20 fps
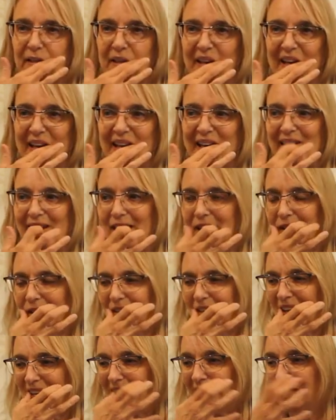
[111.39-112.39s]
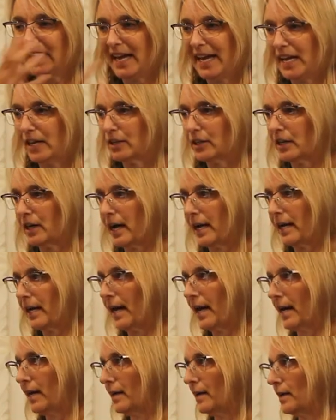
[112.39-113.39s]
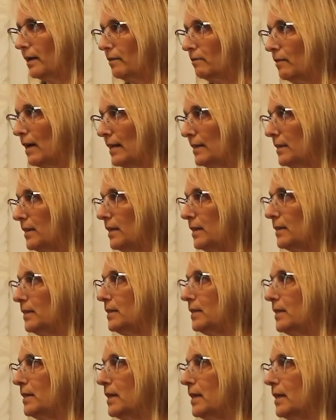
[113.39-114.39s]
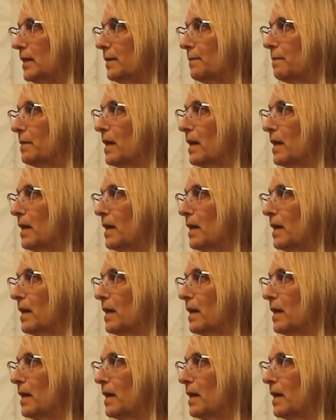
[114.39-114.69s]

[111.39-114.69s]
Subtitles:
And then later I had a residency